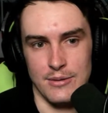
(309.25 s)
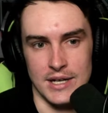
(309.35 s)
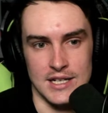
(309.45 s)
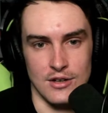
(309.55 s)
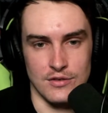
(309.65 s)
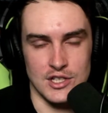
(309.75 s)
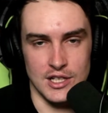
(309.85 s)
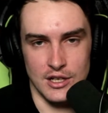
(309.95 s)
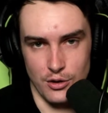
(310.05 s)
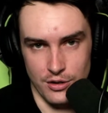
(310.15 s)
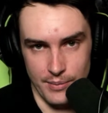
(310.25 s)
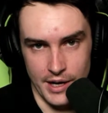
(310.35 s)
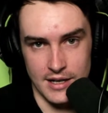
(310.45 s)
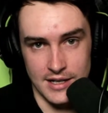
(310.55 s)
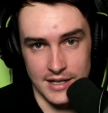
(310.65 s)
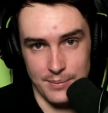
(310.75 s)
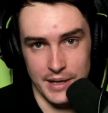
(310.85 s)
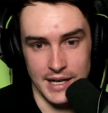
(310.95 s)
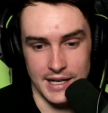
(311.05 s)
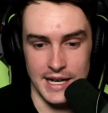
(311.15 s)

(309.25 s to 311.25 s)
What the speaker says: went obviously to North America to compete.